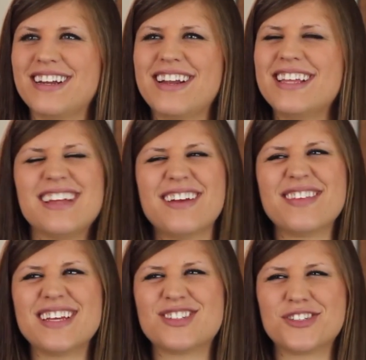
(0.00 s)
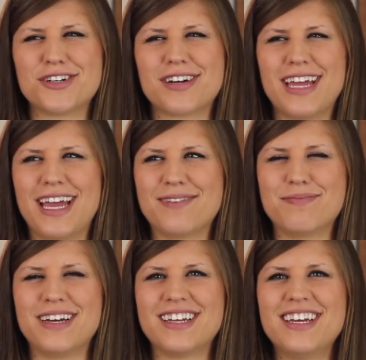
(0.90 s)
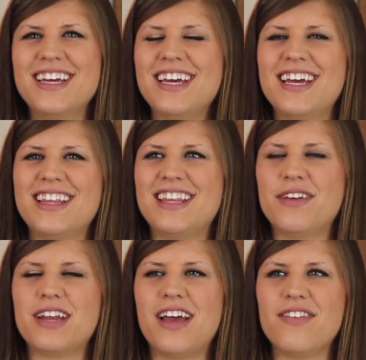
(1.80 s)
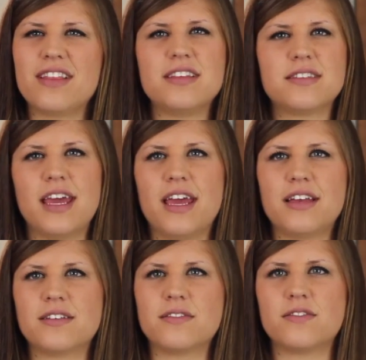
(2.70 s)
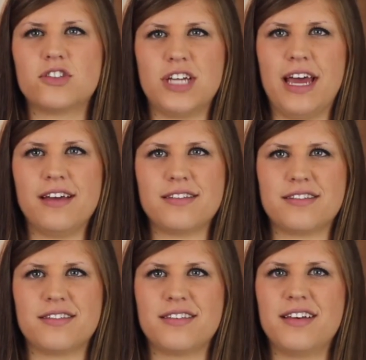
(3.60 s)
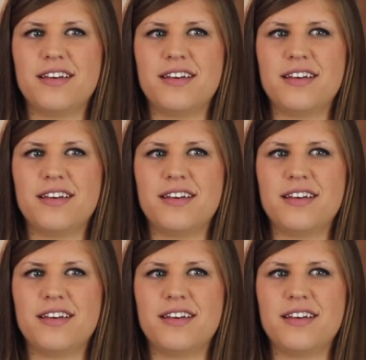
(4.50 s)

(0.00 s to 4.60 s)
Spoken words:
I don't think it's sugar cane, but they would have like these cane shacks.